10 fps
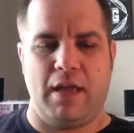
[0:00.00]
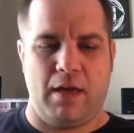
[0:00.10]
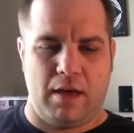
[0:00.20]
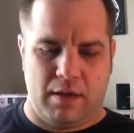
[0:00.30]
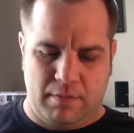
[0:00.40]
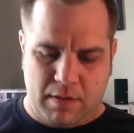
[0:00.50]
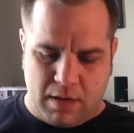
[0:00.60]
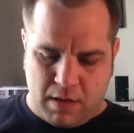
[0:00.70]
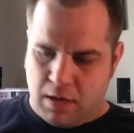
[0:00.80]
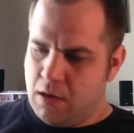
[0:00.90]
Yeah
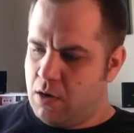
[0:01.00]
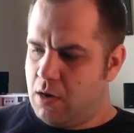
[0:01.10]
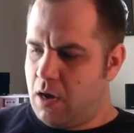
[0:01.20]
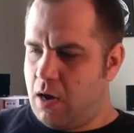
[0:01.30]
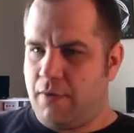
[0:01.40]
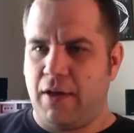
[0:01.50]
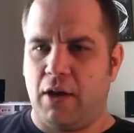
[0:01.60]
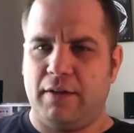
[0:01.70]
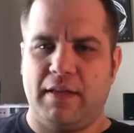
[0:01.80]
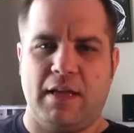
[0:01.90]
uh, the
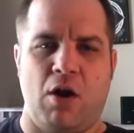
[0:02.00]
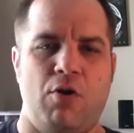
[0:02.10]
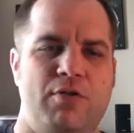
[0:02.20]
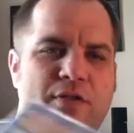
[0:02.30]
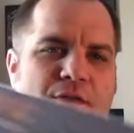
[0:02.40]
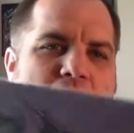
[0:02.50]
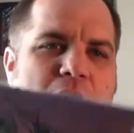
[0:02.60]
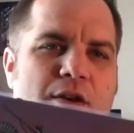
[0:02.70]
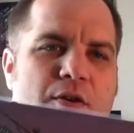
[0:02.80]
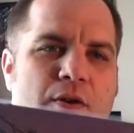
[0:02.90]
only thing that hurts the
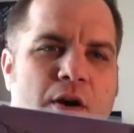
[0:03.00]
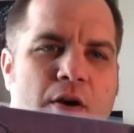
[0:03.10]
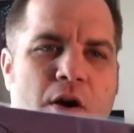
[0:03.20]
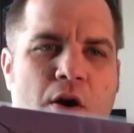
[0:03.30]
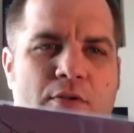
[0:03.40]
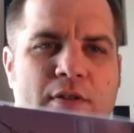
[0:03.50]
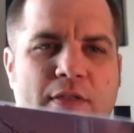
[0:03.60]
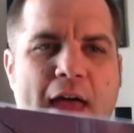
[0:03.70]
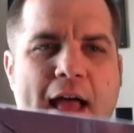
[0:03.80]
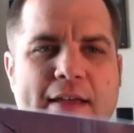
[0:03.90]
value or hurts to
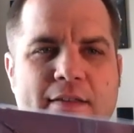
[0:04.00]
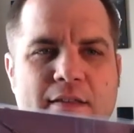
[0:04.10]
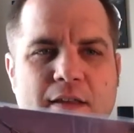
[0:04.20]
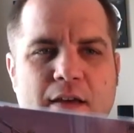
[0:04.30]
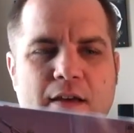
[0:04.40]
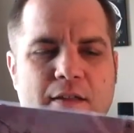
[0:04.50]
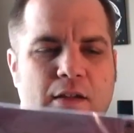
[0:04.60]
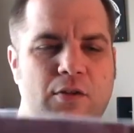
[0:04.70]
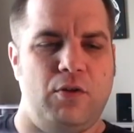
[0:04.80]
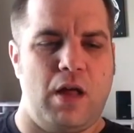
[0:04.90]
that is the, the
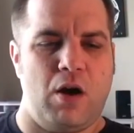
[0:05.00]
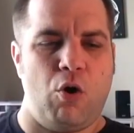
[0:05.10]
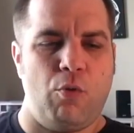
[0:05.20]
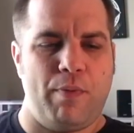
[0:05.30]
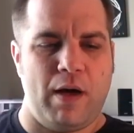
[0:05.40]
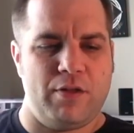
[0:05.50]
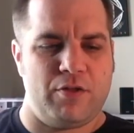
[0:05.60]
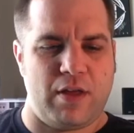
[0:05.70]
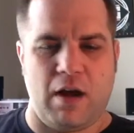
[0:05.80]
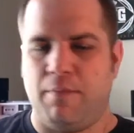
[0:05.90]
little uh, hole
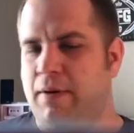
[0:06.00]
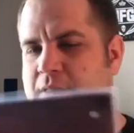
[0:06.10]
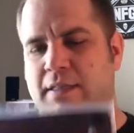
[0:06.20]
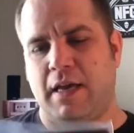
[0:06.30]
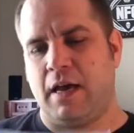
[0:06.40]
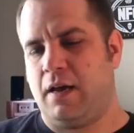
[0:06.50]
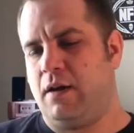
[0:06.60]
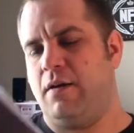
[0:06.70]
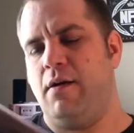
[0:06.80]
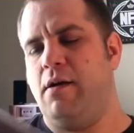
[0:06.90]
punch there. But uh,
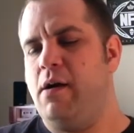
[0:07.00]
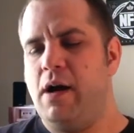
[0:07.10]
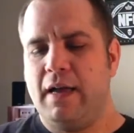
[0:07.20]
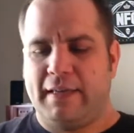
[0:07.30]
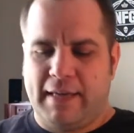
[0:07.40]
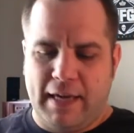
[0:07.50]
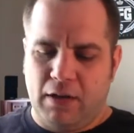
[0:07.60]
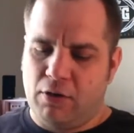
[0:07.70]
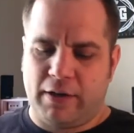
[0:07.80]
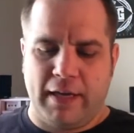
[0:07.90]

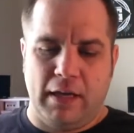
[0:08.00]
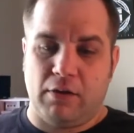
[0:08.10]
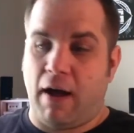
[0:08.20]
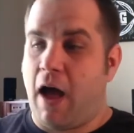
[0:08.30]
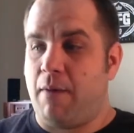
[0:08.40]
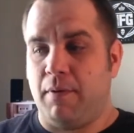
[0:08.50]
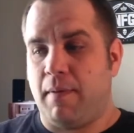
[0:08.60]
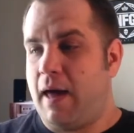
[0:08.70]
killer, killer album.